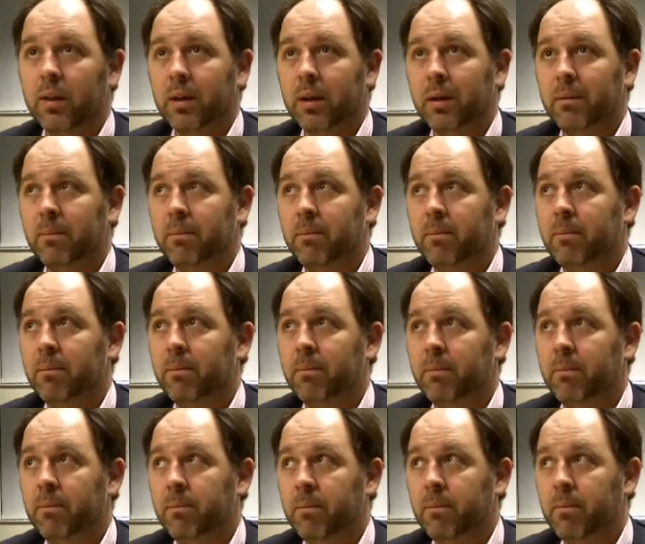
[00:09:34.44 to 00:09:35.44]
are the
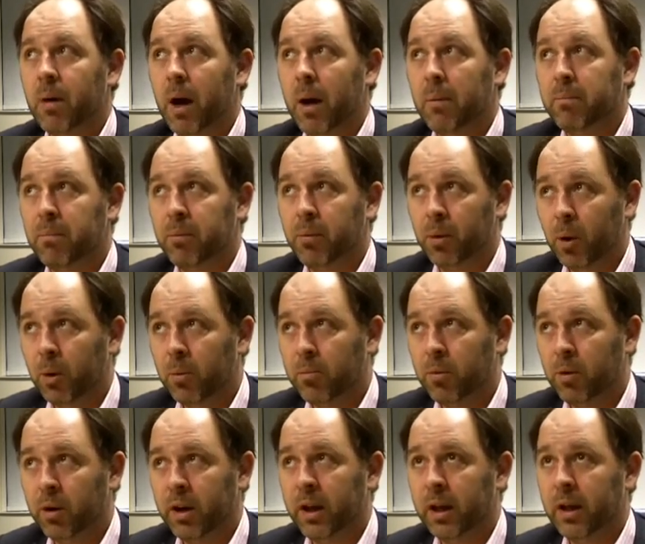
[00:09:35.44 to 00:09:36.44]

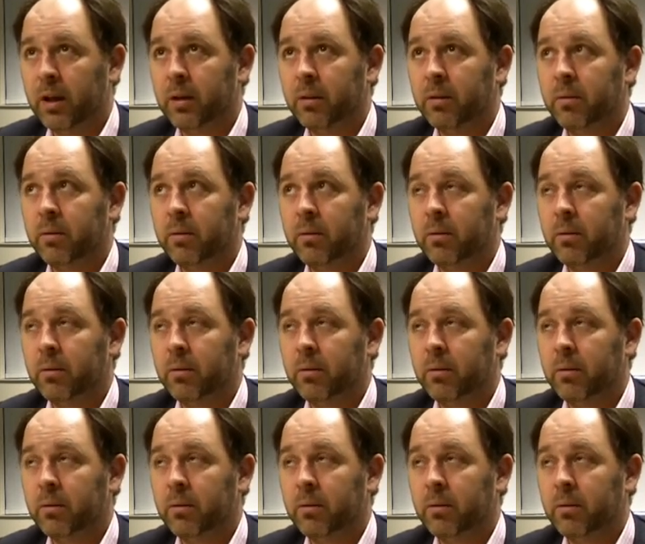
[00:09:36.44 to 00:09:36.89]
appropriate